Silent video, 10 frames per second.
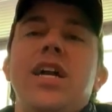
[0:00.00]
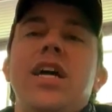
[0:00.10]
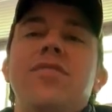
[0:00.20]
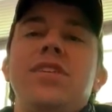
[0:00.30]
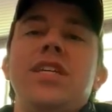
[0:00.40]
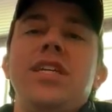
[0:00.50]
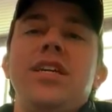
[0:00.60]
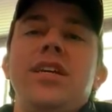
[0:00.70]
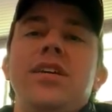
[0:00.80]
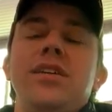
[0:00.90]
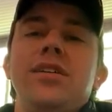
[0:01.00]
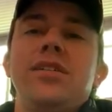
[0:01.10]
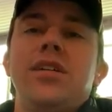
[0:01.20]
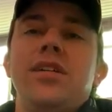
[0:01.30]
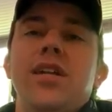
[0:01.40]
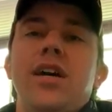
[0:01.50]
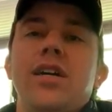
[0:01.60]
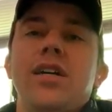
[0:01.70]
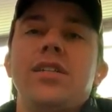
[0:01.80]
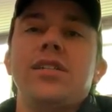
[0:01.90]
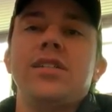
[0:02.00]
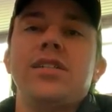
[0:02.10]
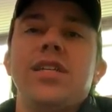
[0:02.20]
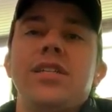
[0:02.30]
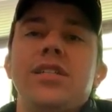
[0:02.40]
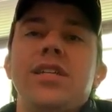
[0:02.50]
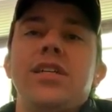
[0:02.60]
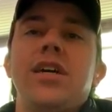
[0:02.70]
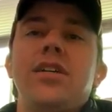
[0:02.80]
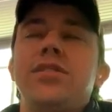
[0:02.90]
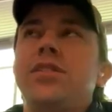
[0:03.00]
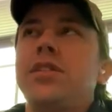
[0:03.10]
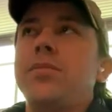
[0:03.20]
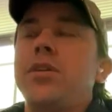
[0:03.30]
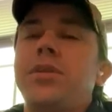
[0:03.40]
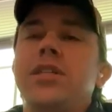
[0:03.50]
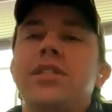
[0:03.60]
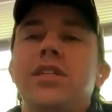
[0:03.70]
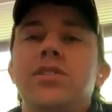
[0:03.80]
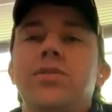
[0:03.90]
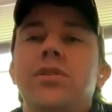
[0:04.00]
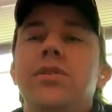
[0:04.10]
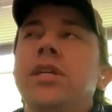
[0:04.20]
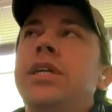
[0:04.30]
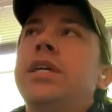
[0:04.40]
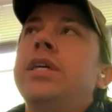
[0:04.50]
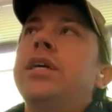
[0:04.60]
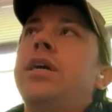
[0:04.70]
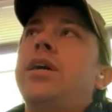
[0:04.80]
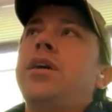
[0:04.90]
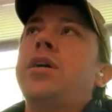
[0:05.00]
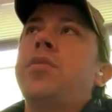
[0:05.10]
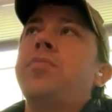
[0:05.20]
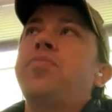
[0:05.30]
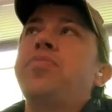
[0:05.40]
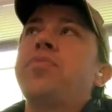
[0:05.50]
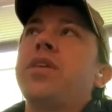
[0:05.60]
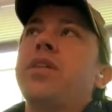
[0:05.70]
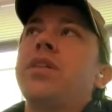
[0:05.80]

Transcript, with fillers: You got to have the key to unlock it to send $10 to the mailbox next door. Um,